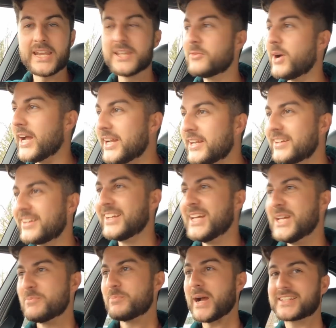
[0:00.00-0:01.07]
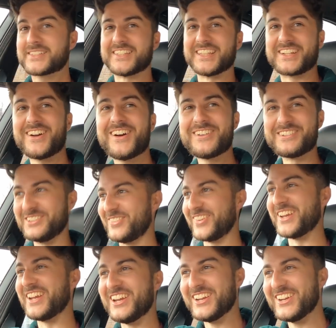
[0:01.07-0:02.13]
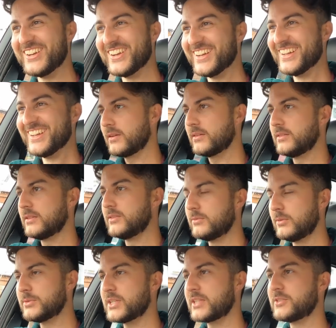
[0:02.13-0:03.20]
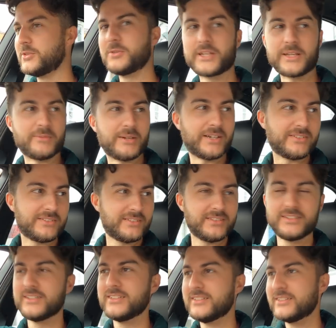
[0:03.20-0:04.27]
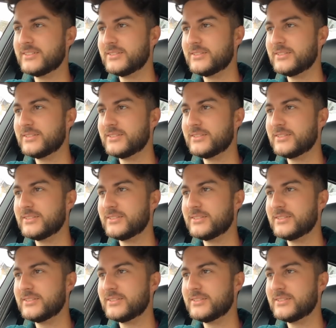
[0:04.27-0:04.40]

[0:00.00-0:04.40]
Anyway, back to the car review. What was I talking about?